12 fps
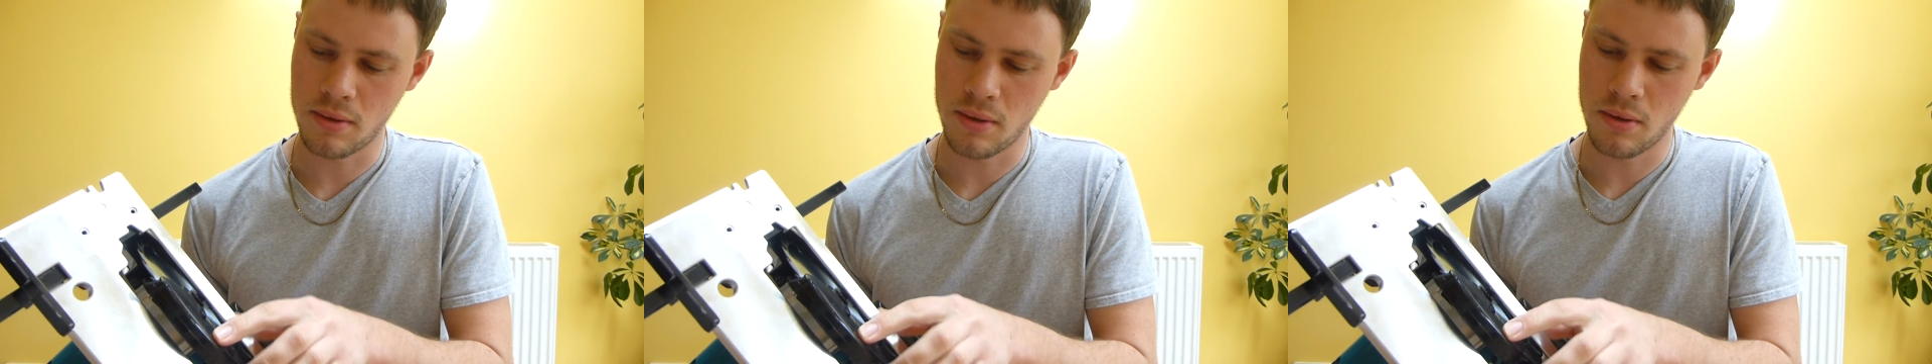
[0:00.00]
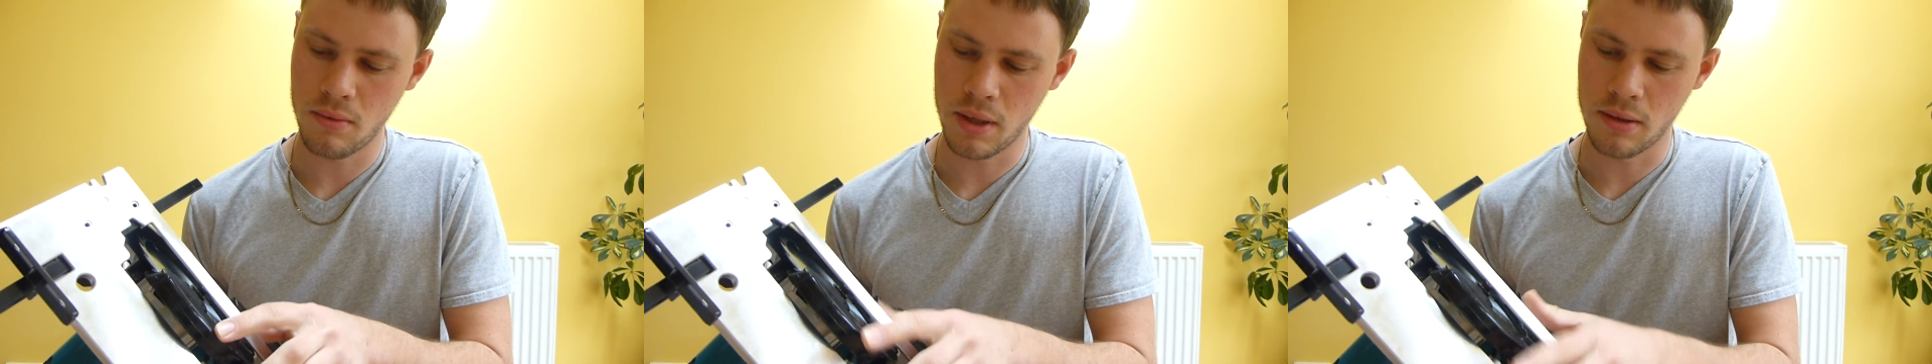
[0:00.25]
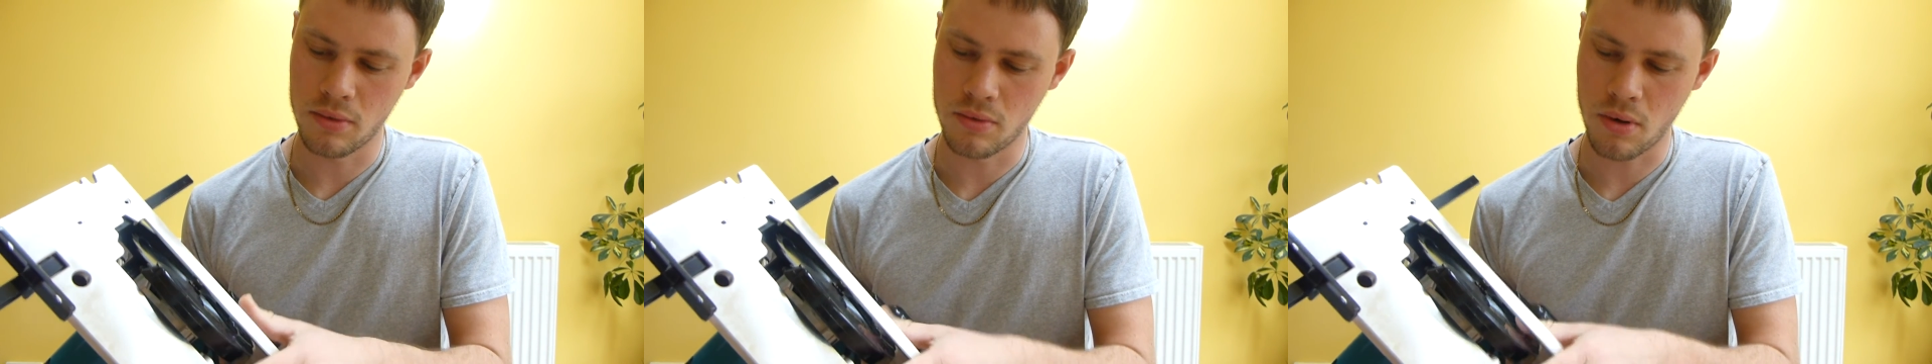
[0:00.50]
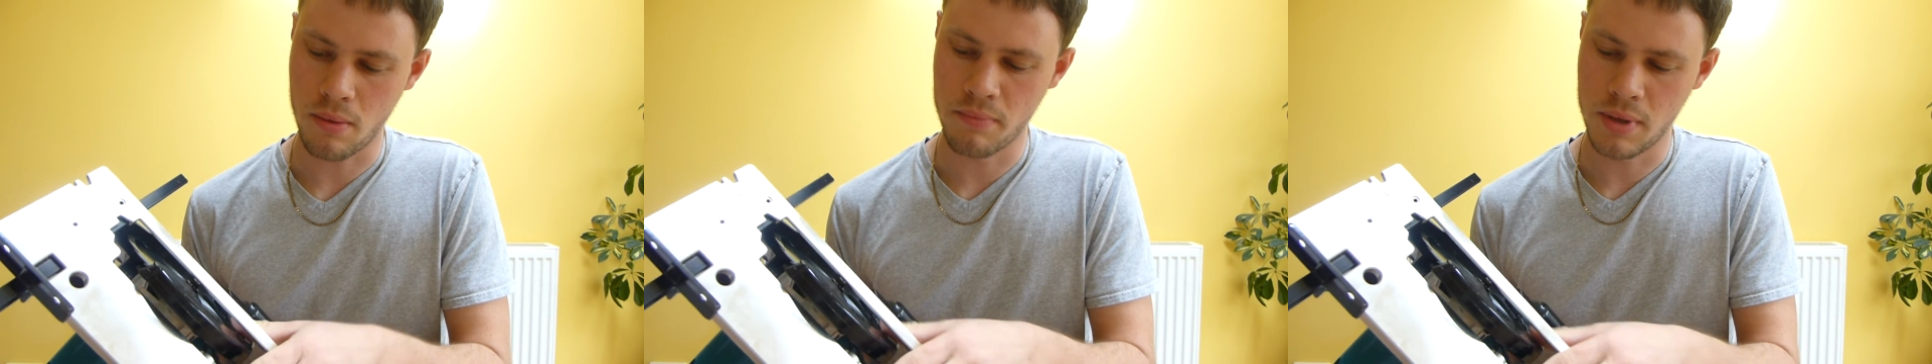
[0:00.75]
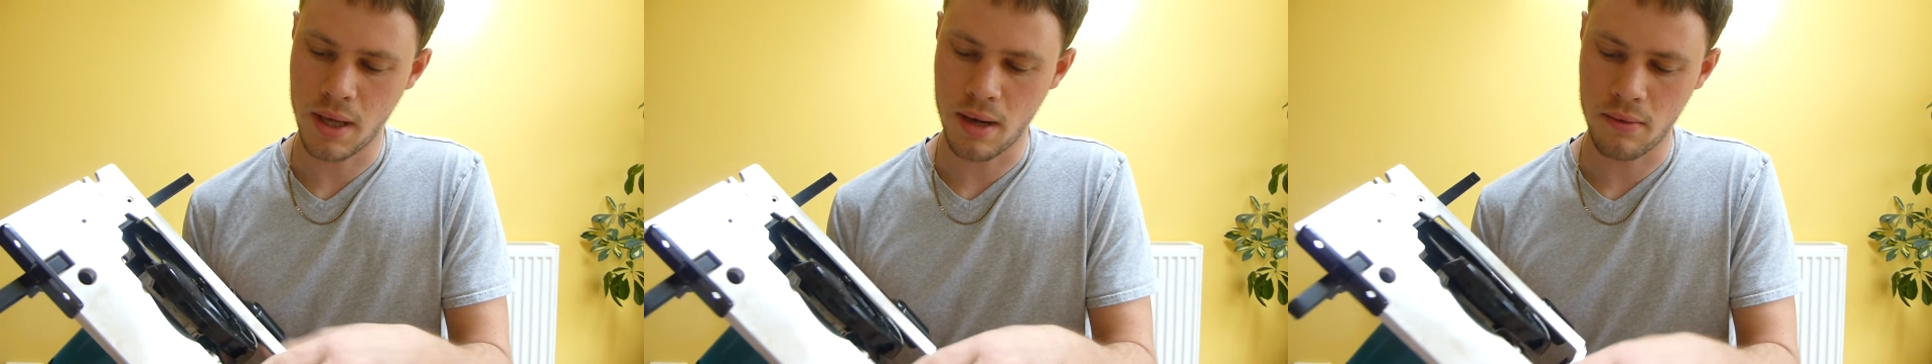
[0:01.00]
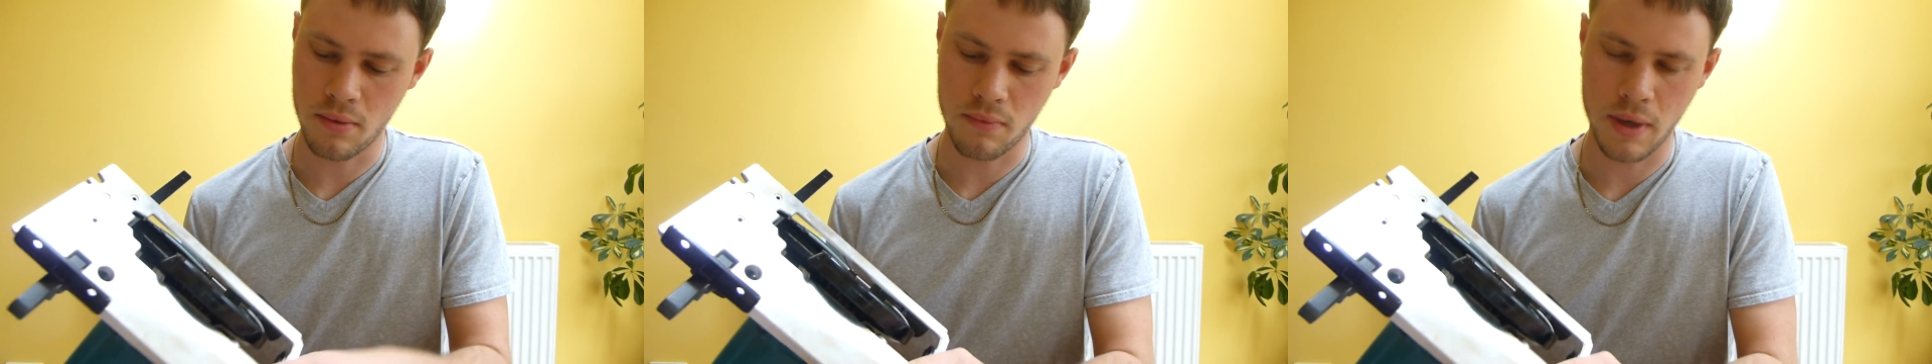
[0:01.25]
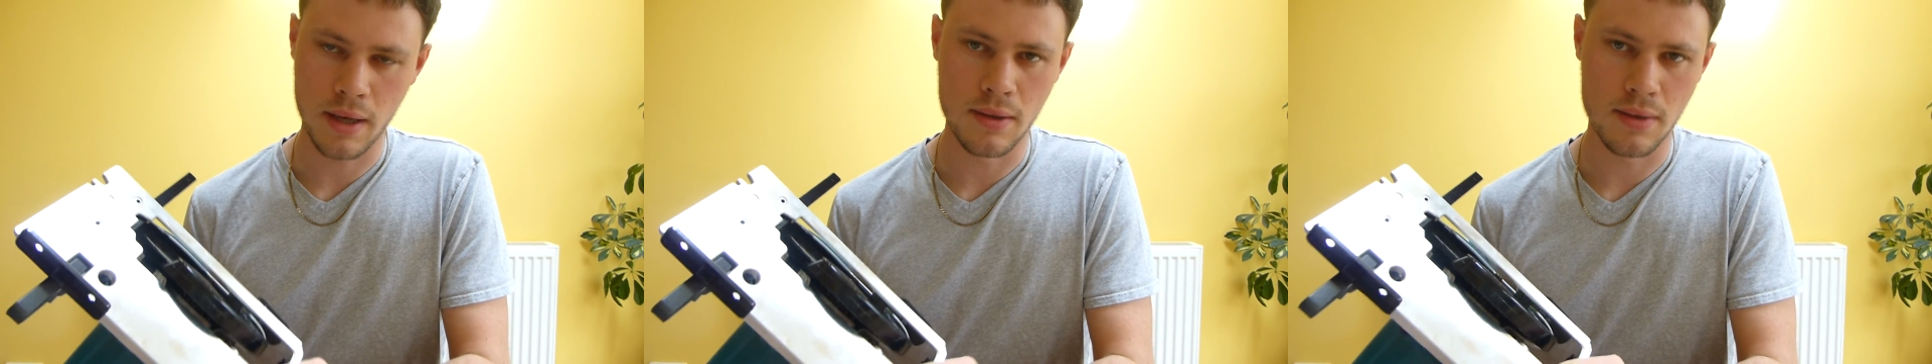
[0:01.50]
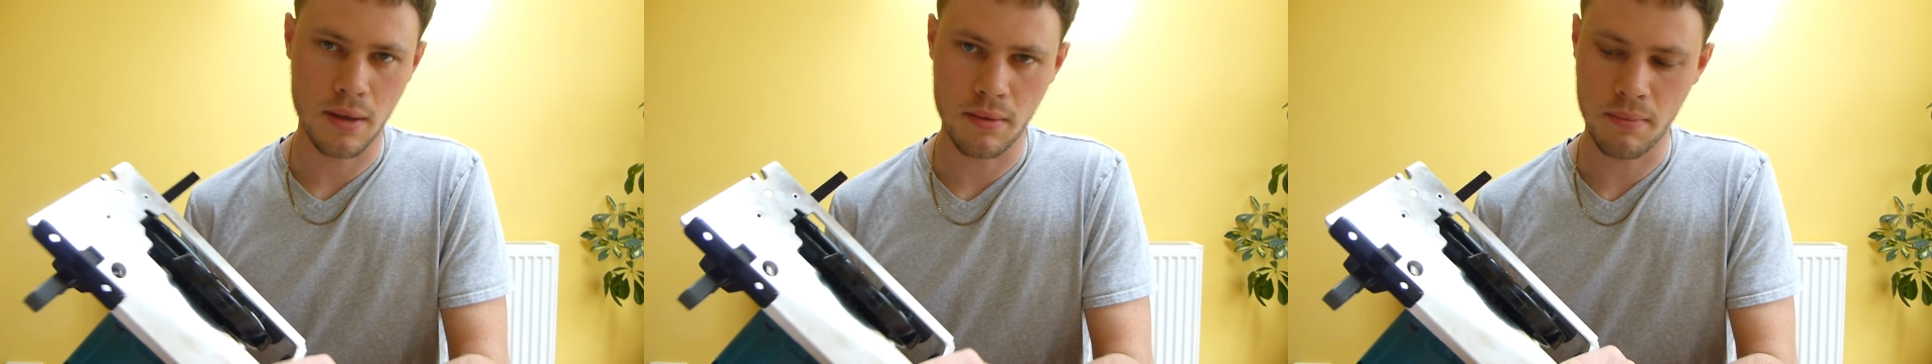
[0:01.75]
to when you drop down or
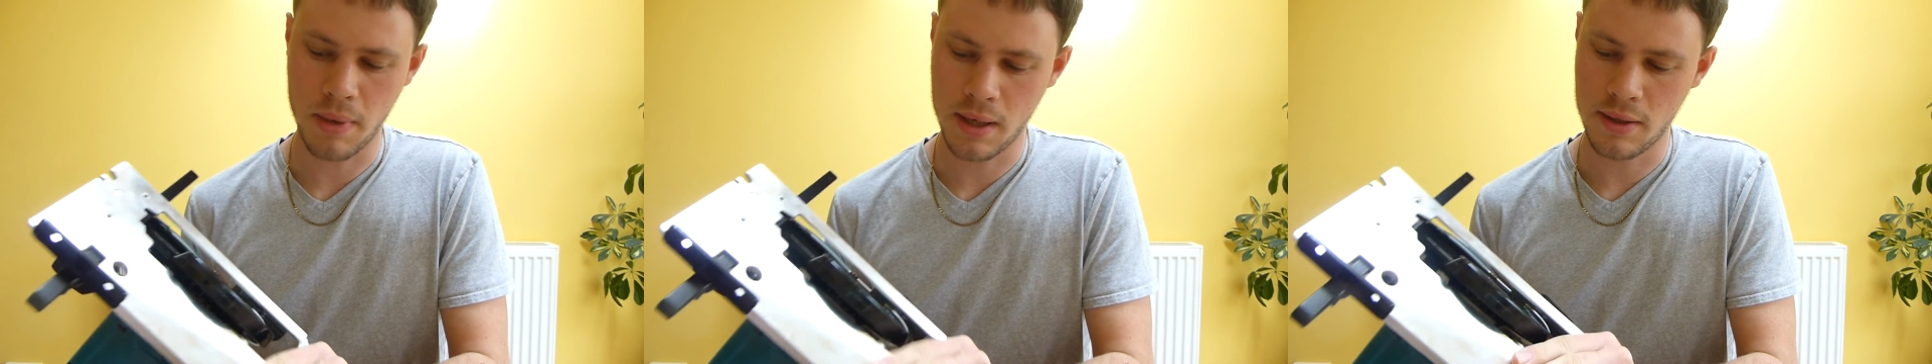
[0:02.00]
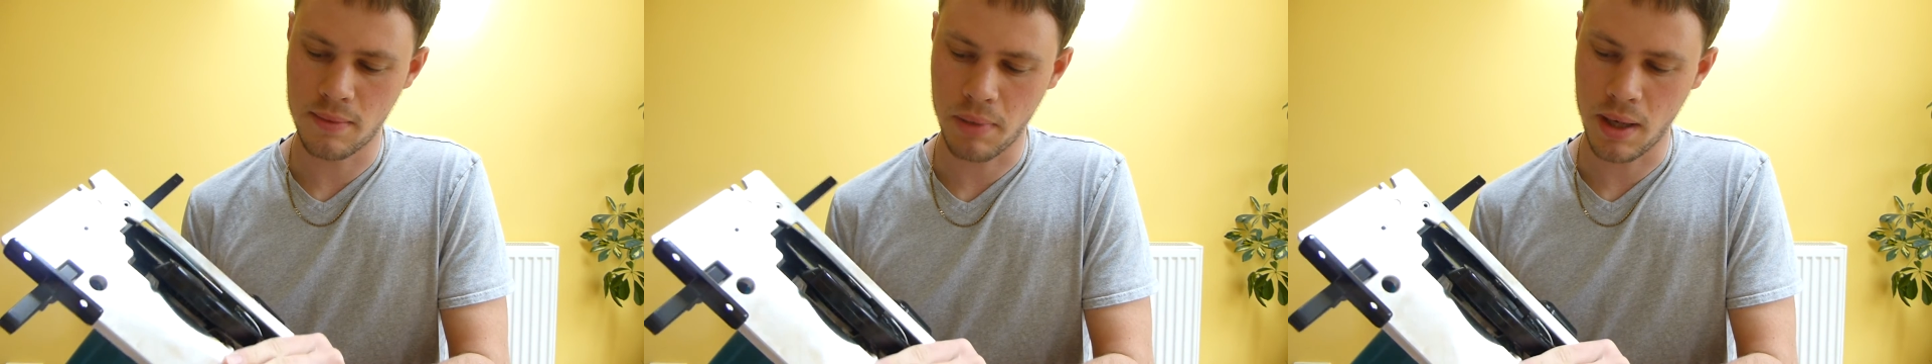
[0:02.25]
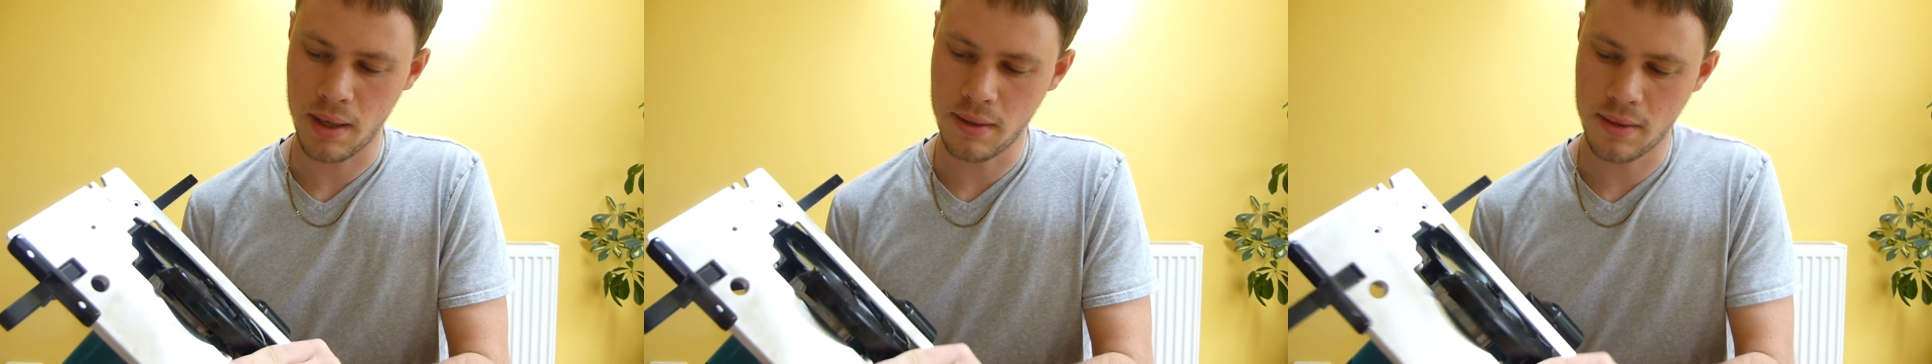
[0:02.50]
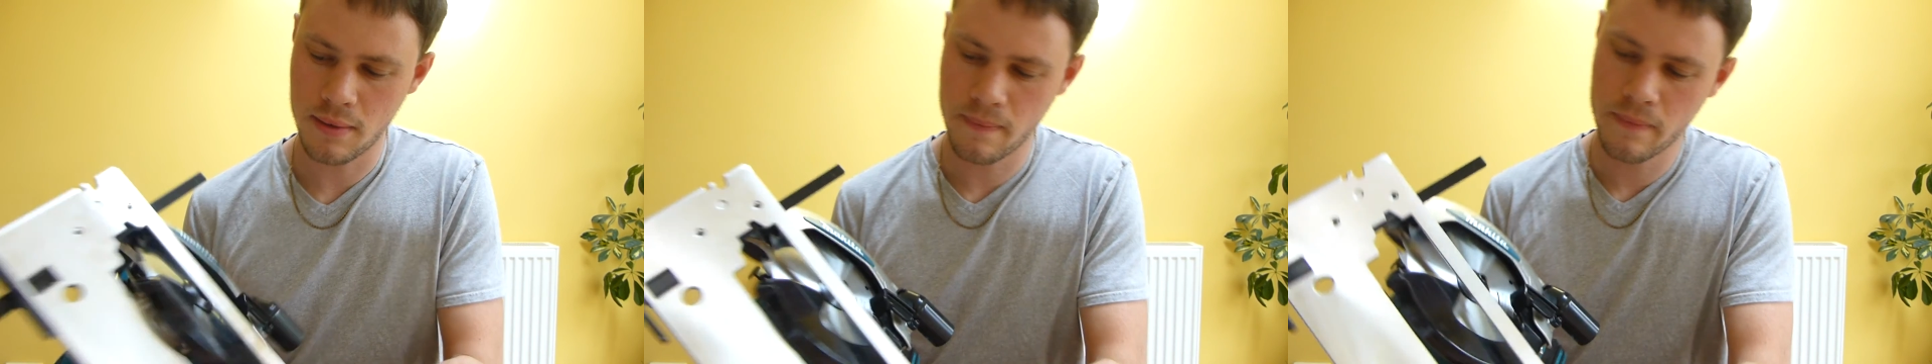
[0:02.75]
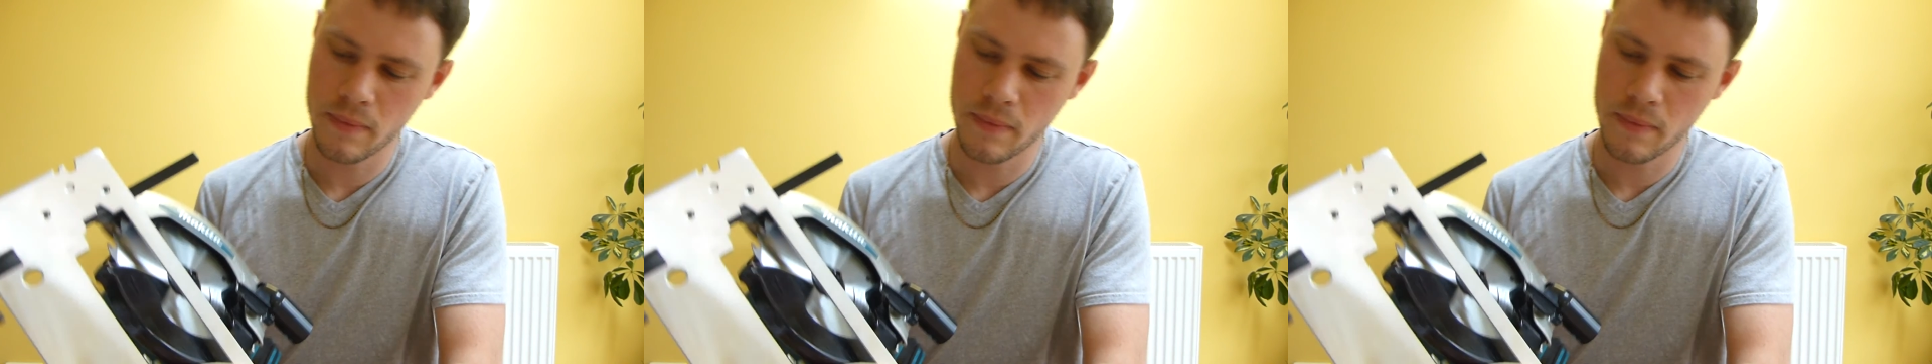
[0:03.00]
raise up the base plate.